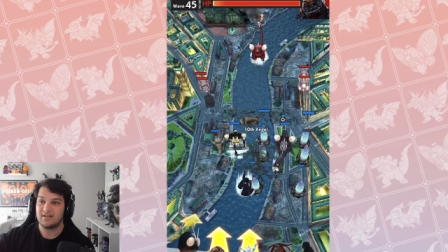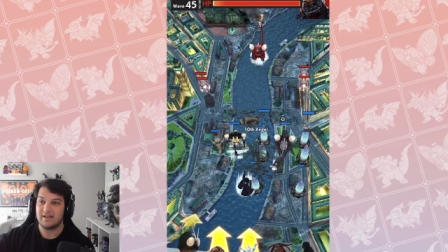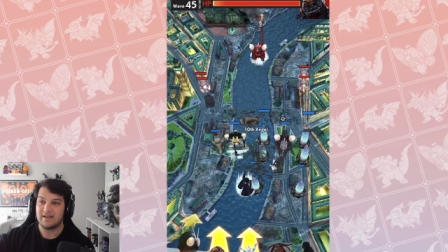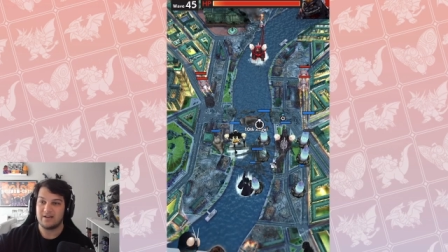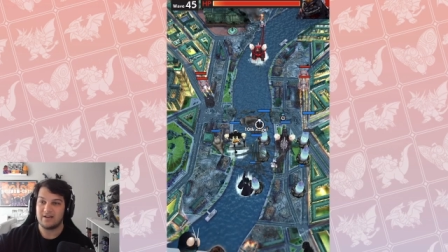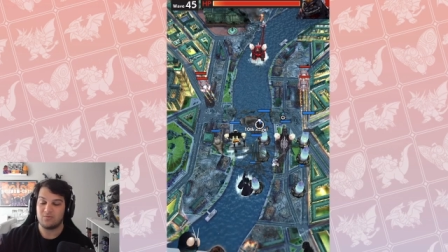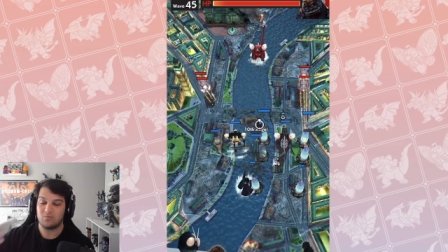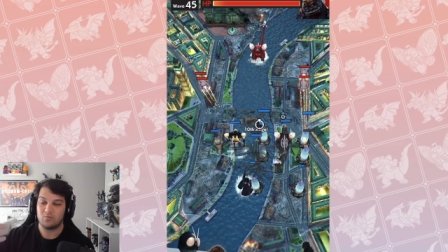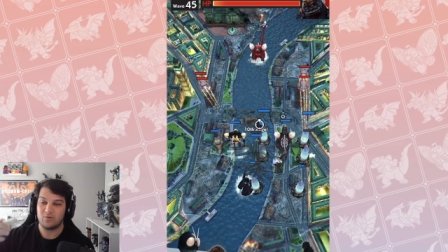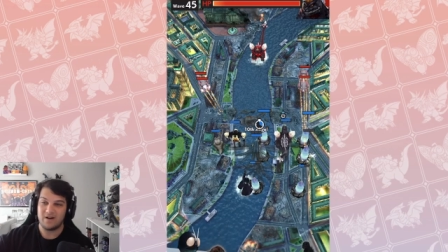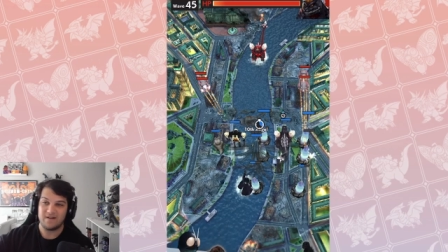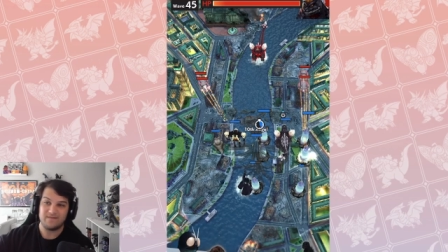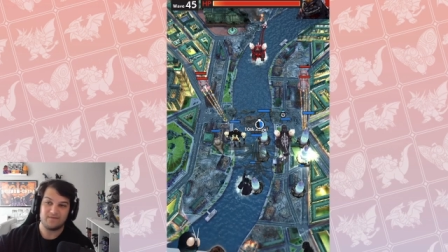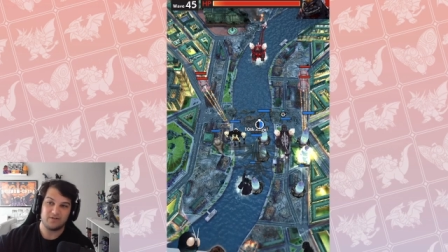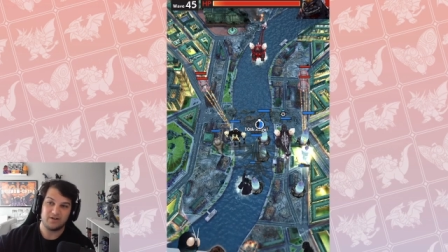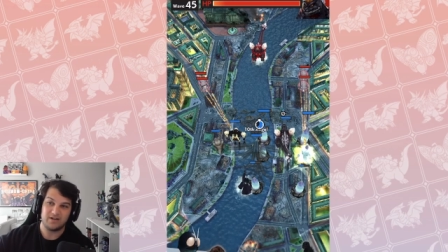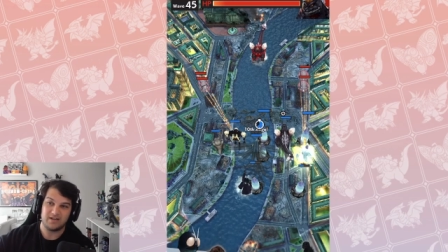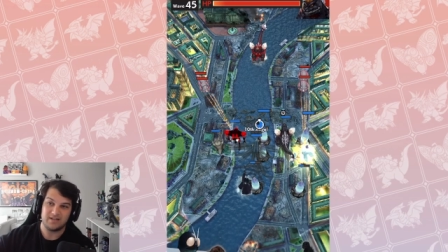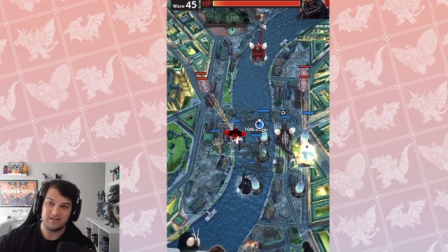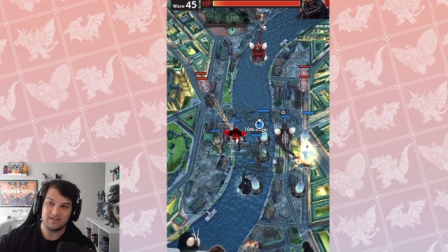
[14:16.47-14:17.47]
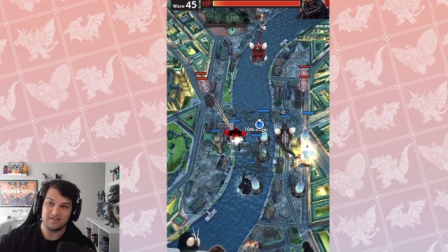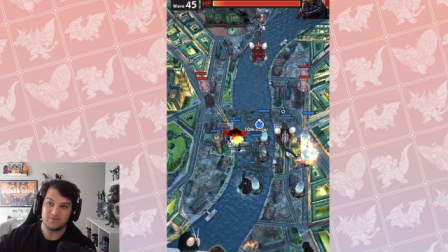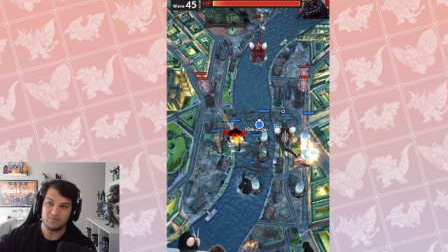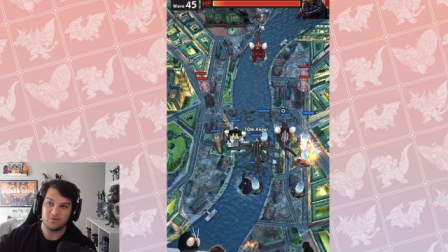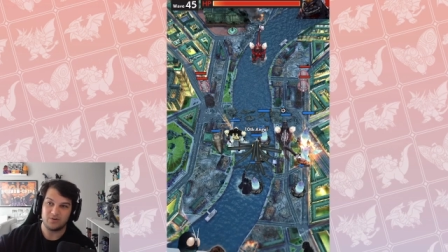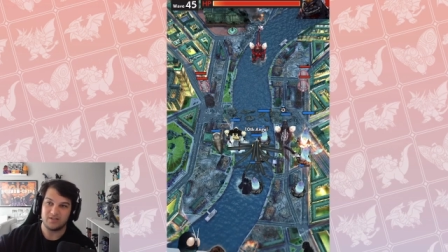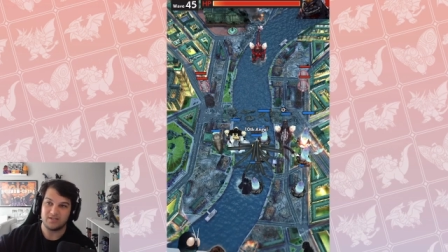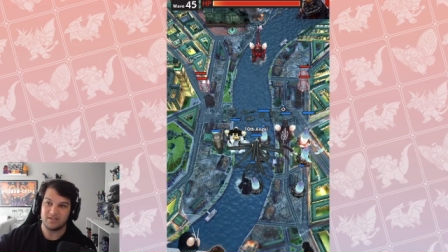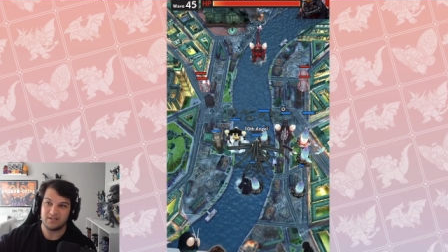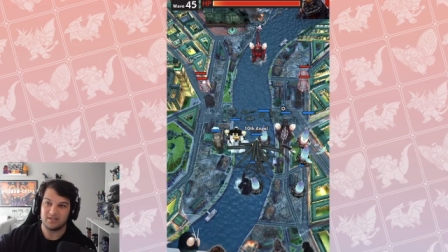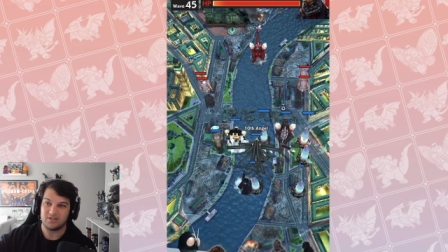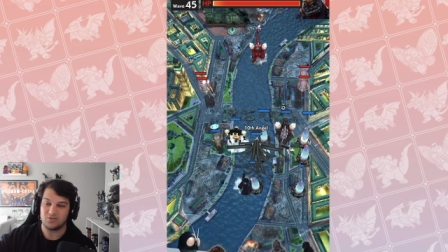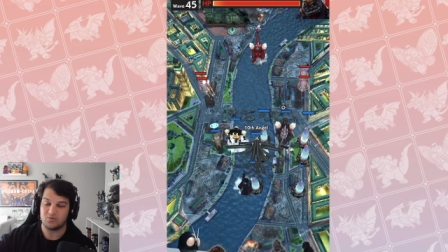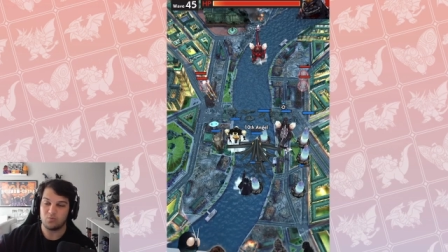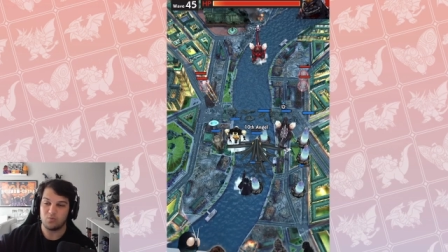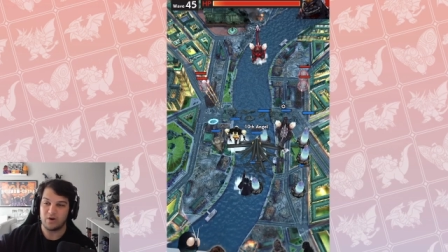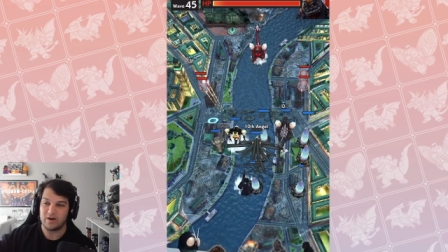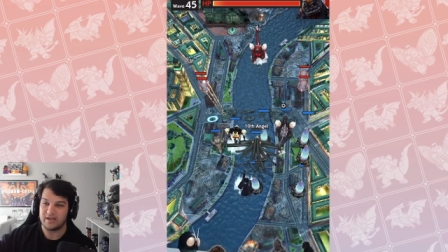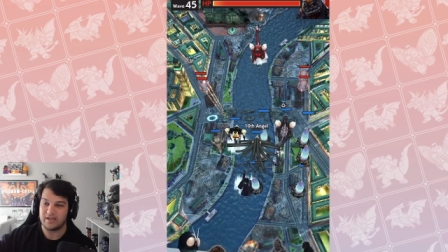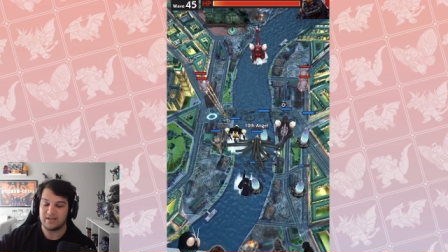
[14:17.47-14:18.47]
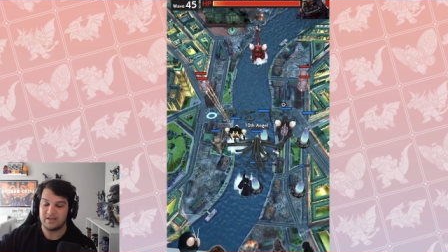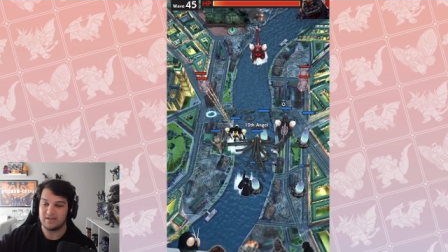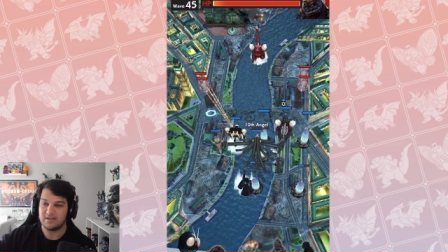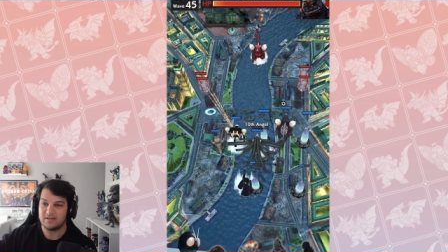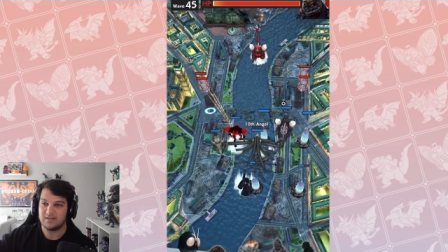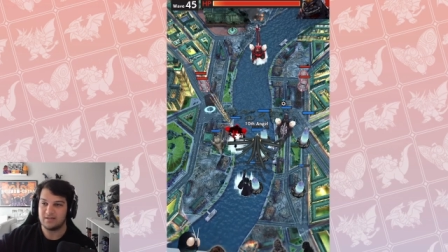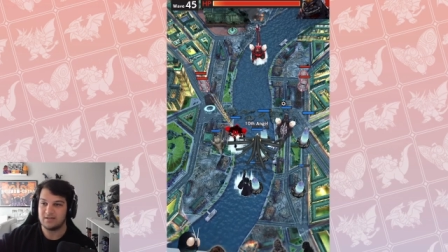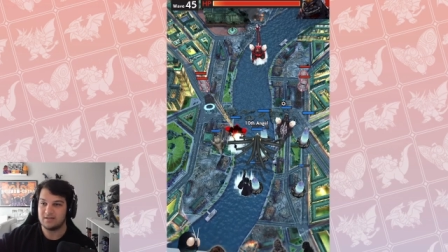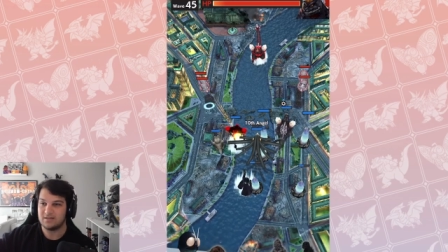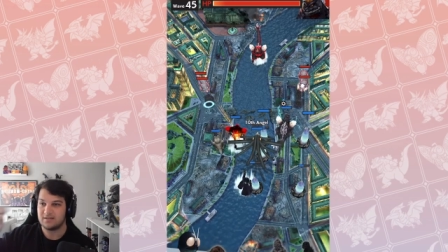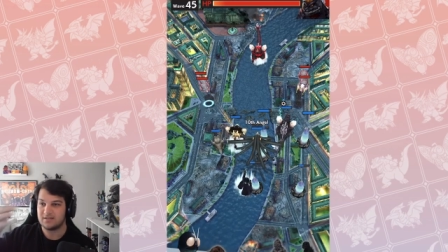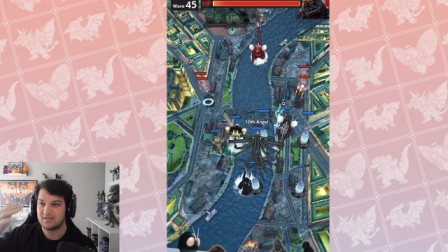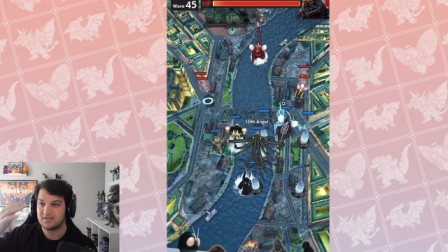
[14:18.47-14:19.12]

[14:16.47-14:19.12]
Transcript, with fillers: like whatever it is, what is it, like 20